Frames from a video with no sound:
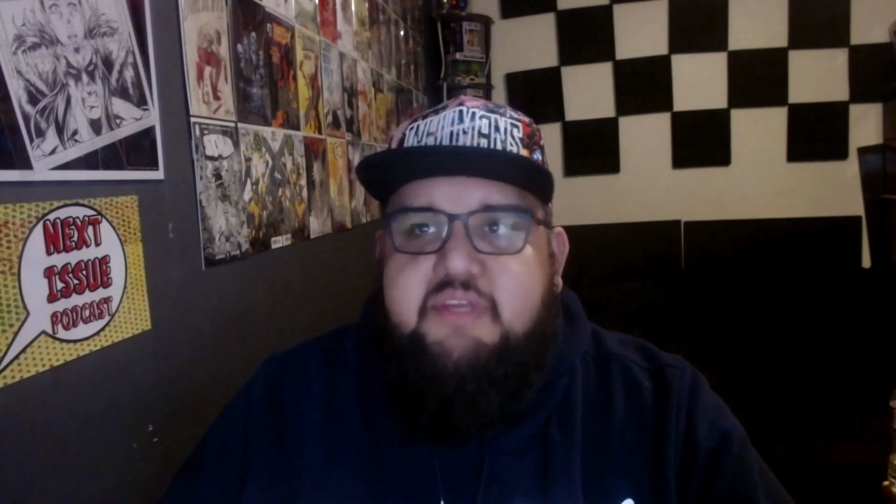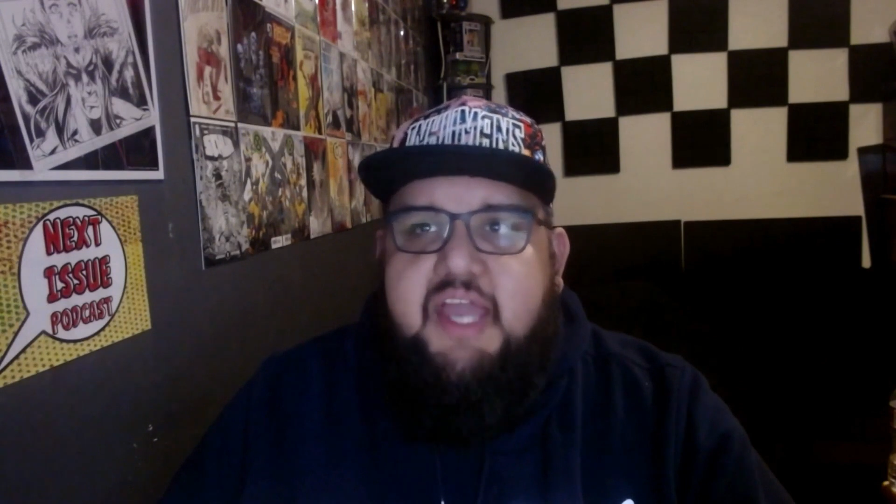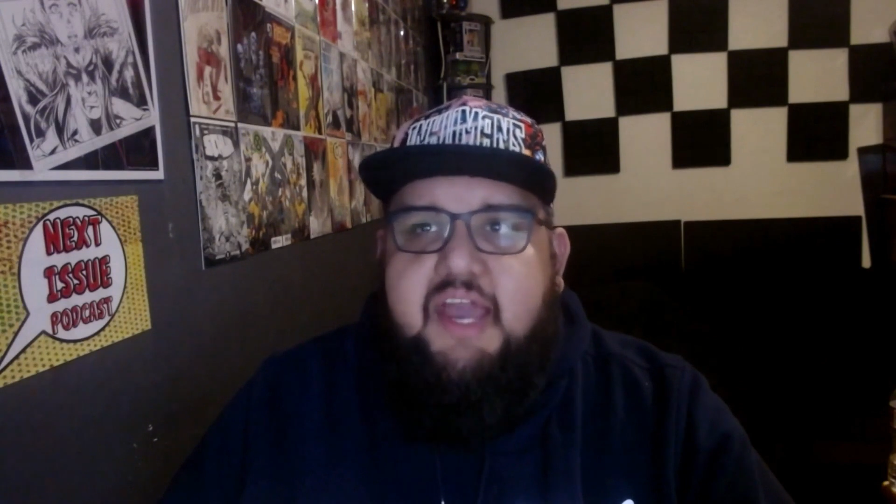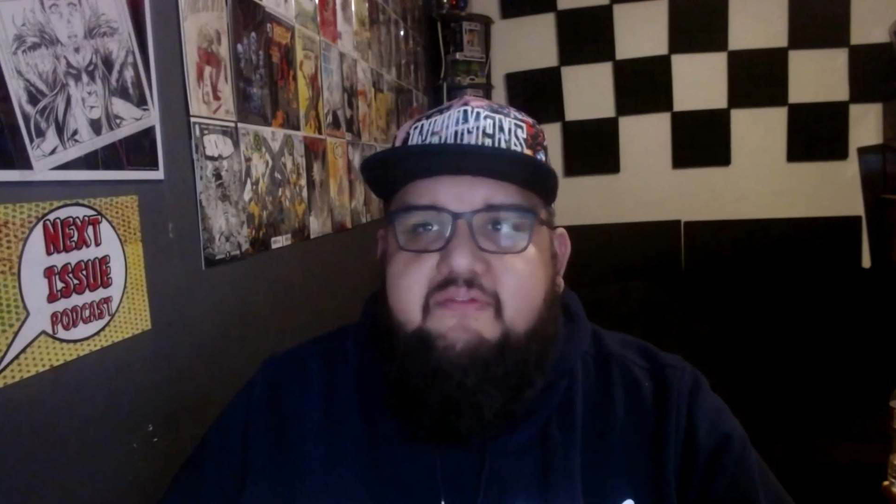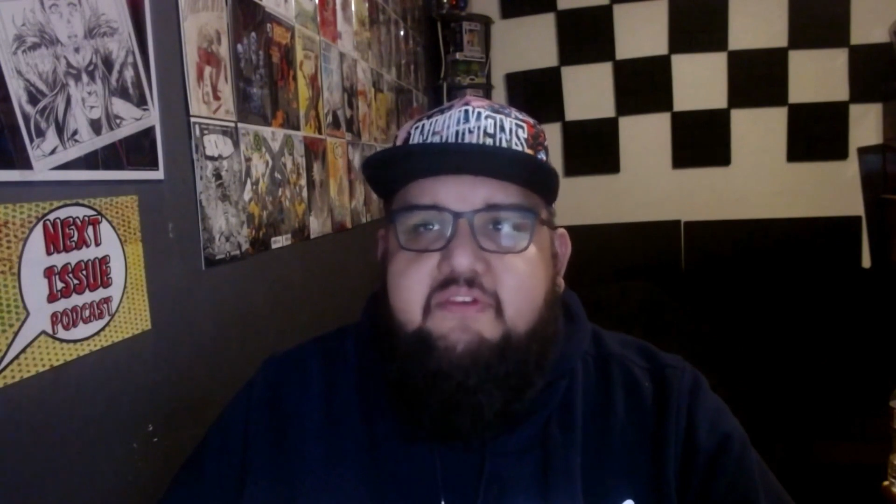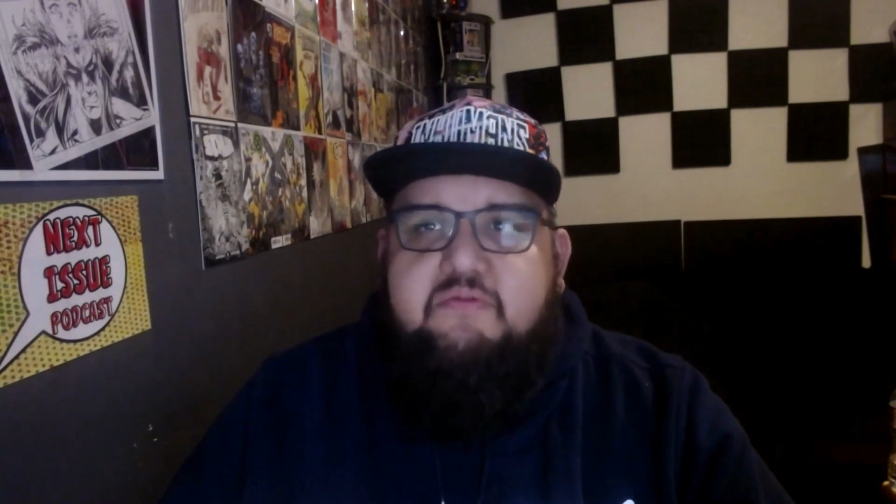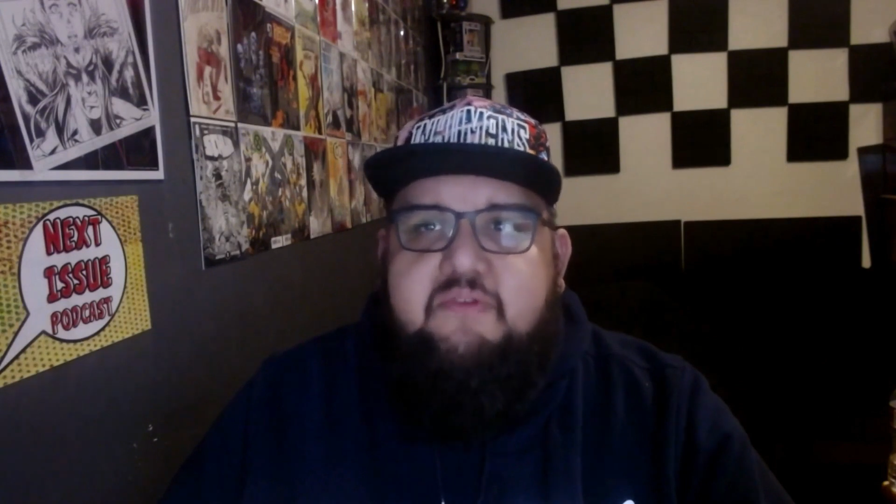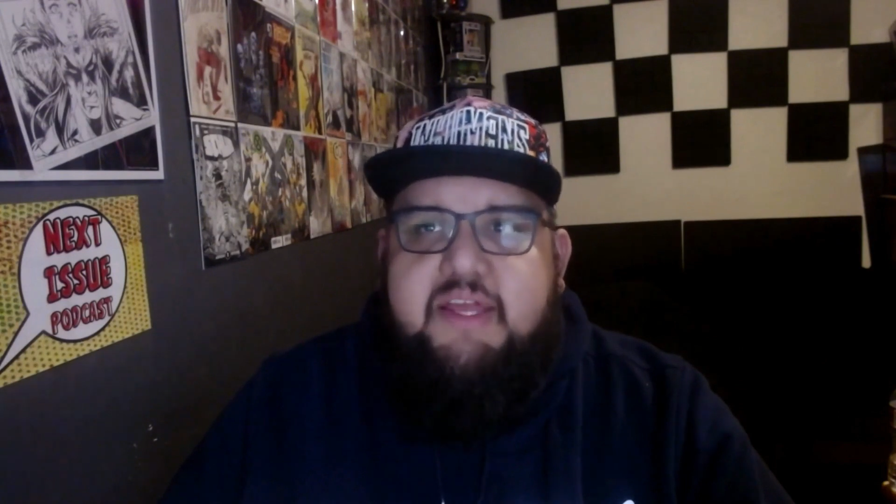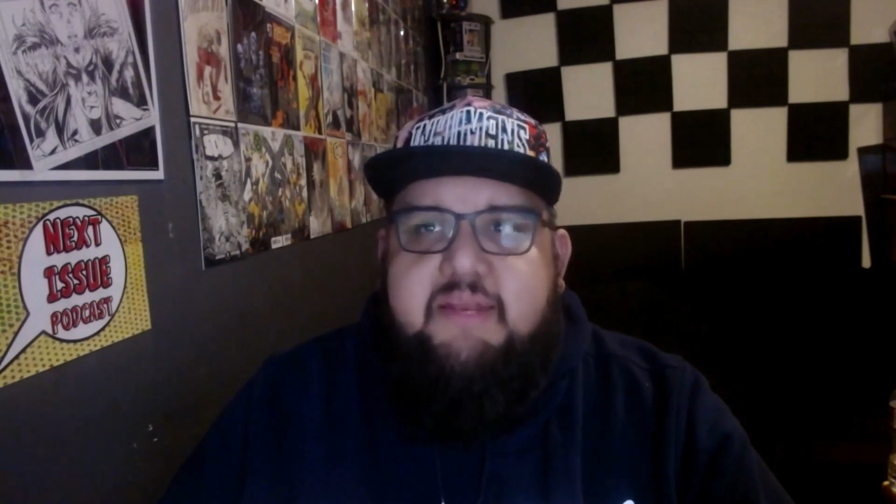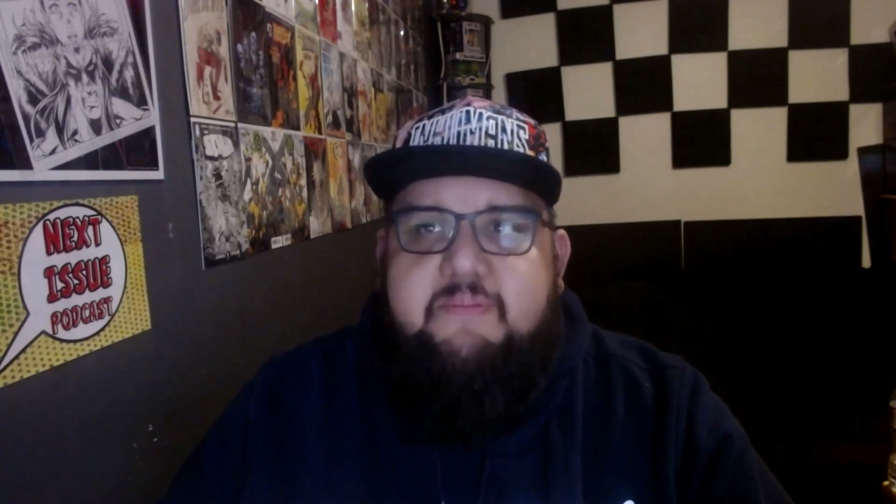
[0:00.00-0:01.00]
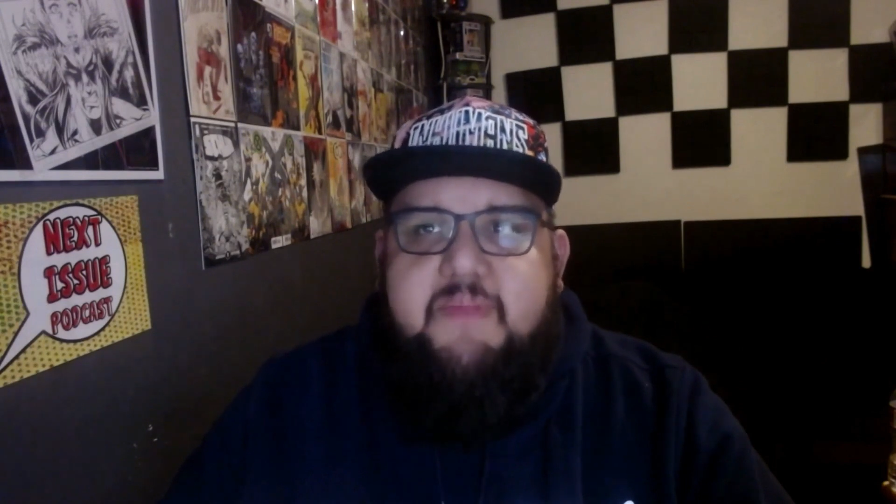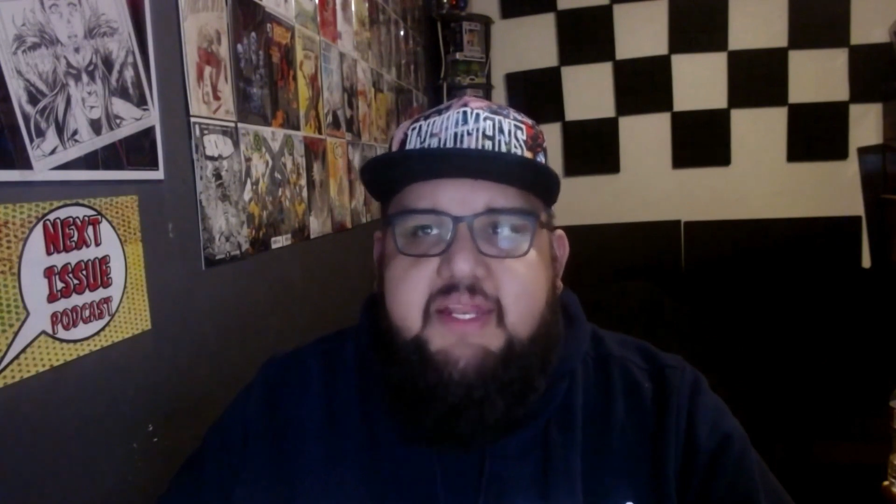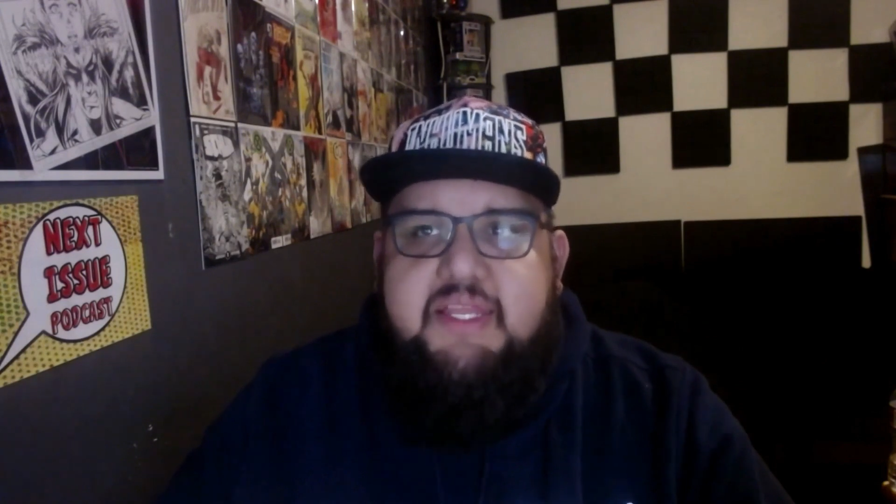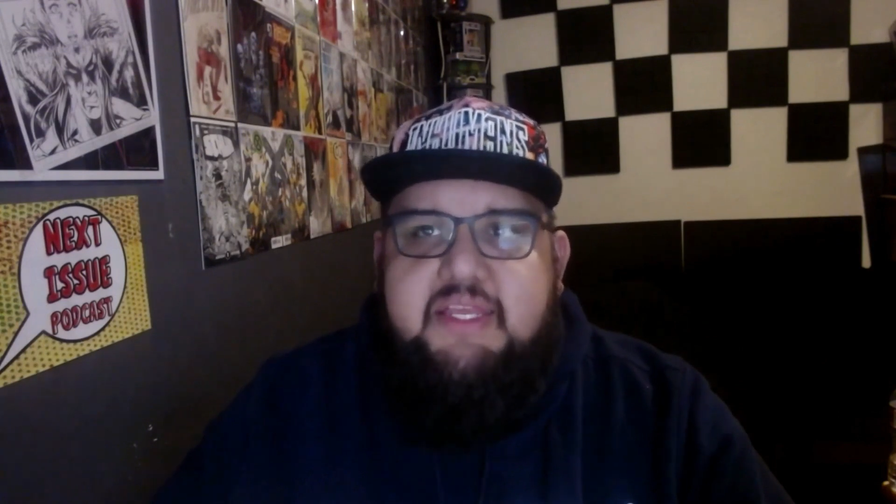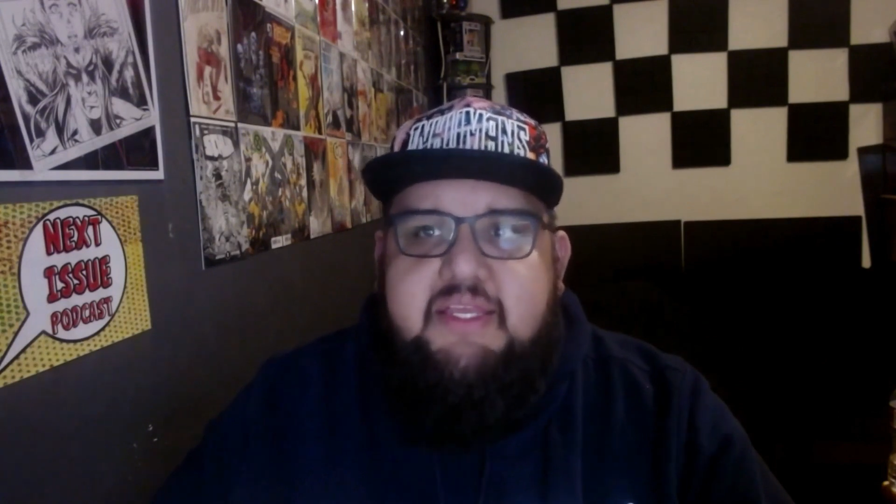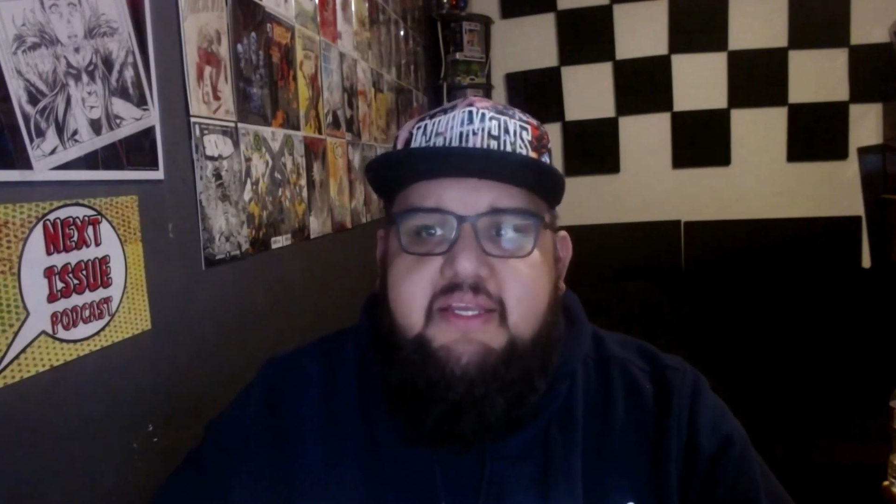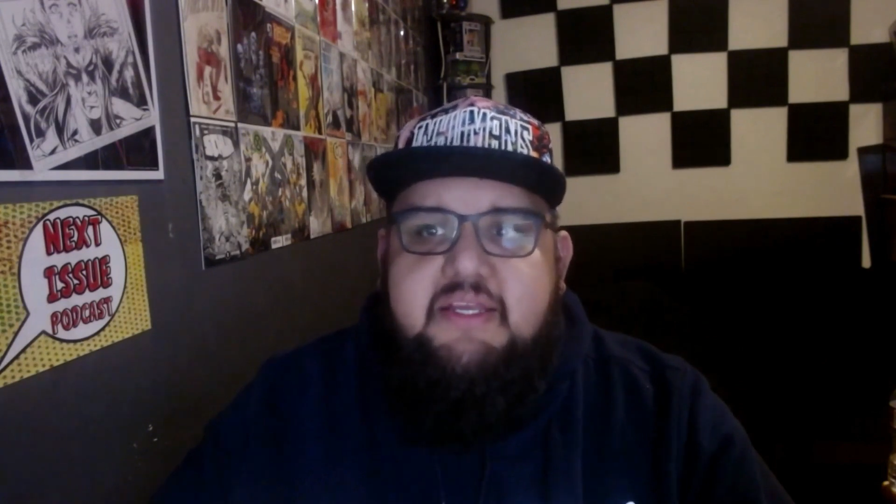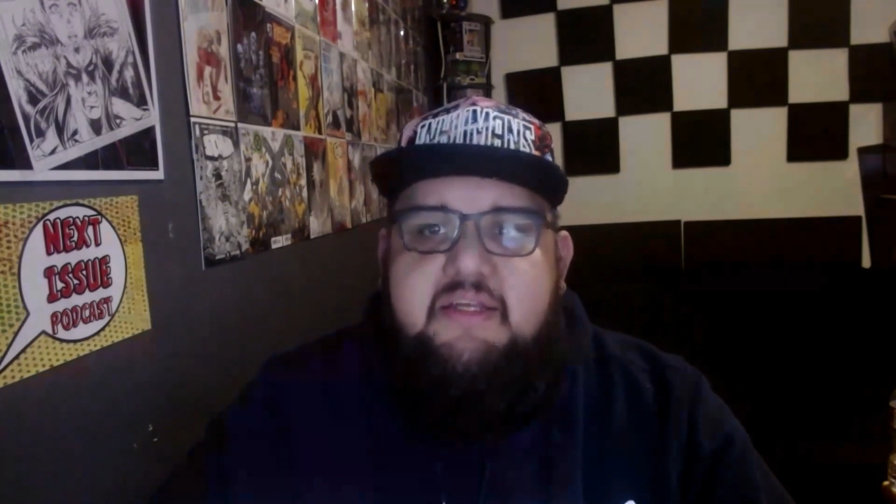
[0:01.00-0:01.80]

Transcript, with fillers: haven't read many